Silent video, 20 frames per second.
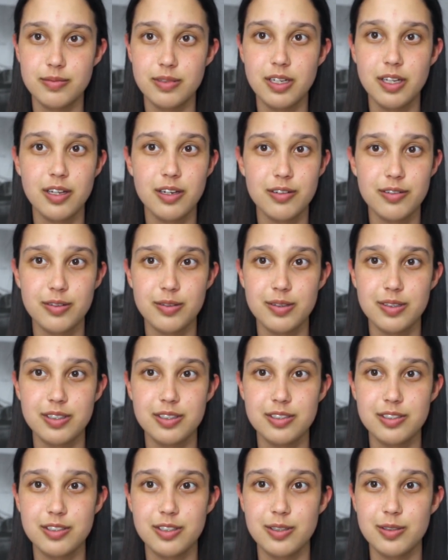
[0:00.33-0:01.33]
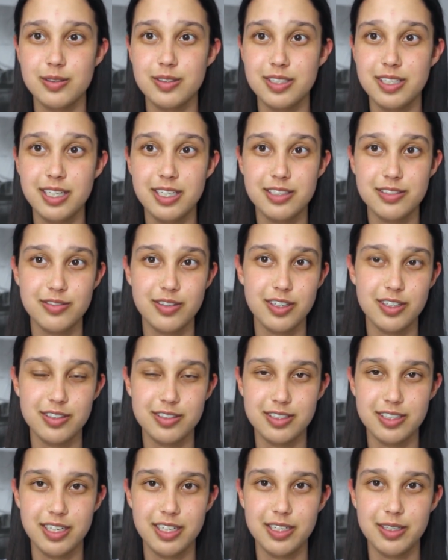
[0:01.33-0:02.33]
Hello everyone, so today is
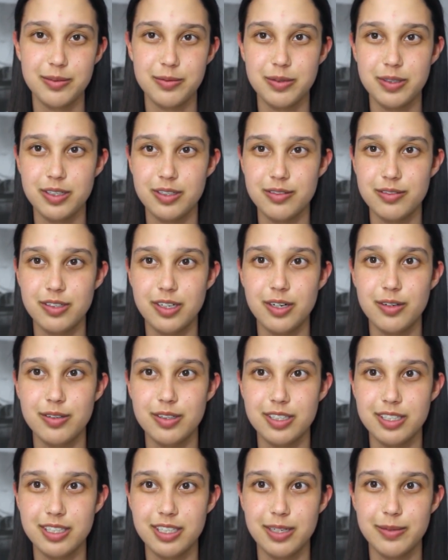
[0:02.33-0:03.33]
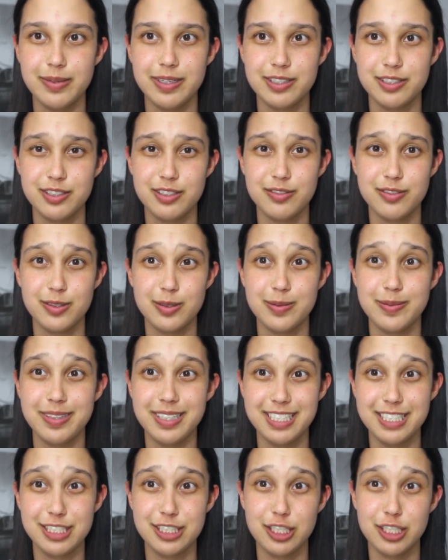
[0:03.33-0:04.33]
Father's Day. Well, not really. I'm actually filming
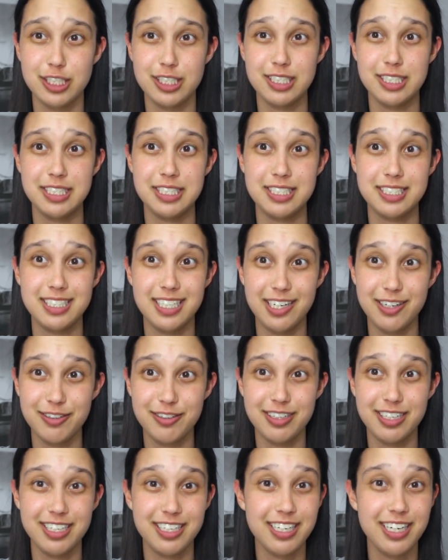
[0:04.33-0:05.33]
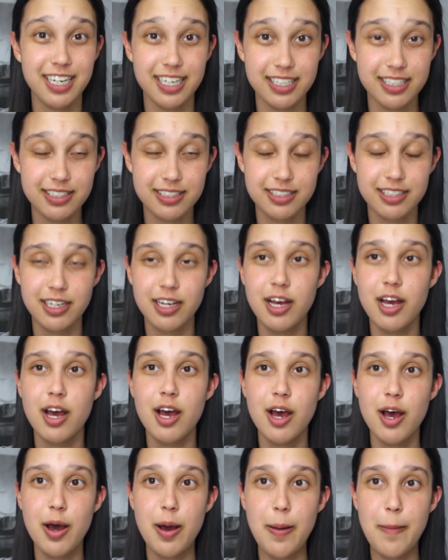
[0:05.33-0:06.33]
this on Saturday night,
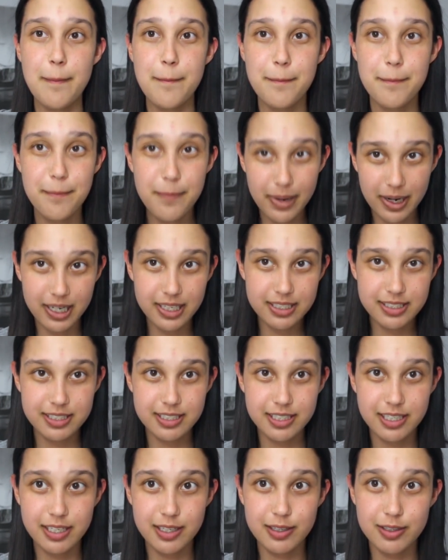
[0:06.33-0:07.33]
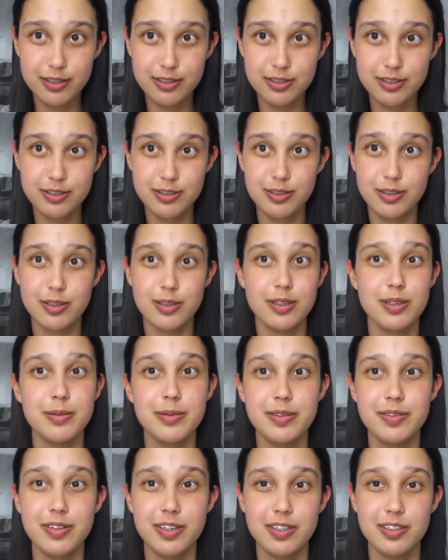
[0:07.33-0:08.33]
but it is going to
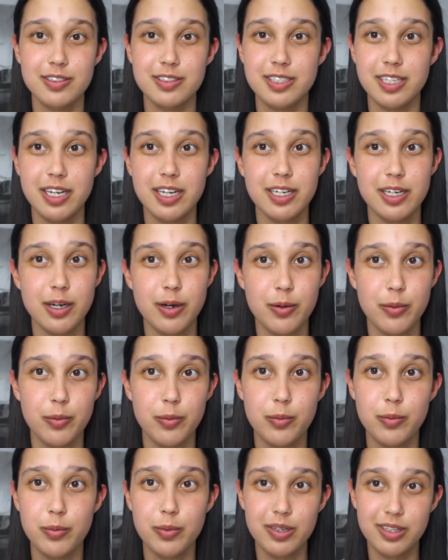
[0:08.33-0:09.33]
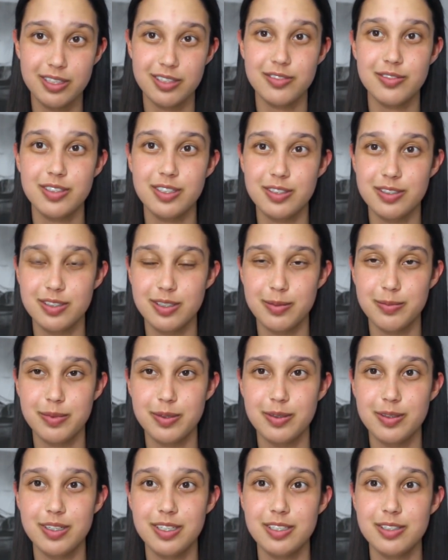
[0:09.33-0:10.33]
be Father's Day when this video is
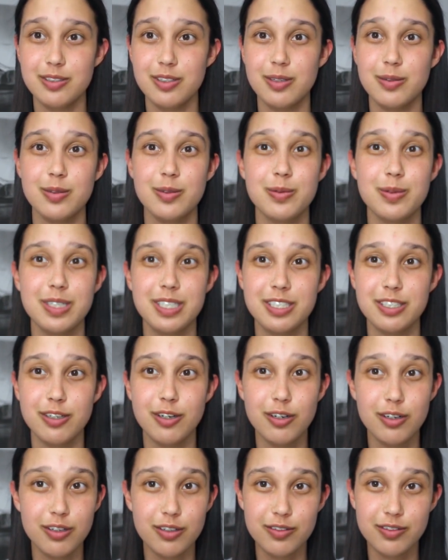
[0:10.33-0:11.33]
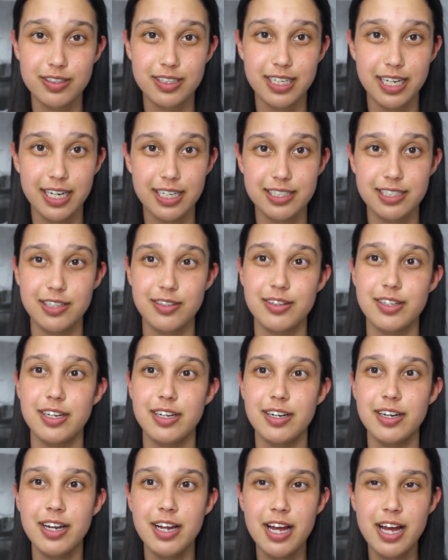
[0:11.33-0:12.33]
uploaded, so I want to wish all of the dads out
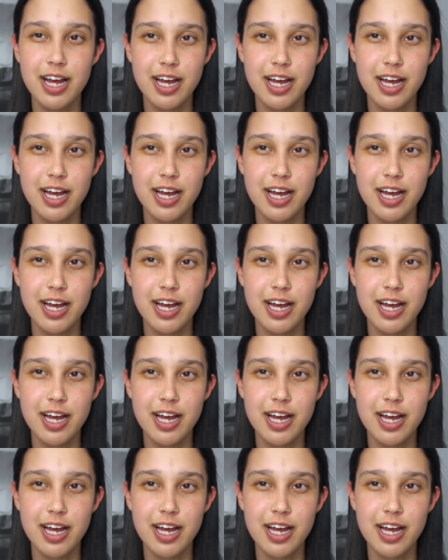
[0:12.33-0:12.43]
there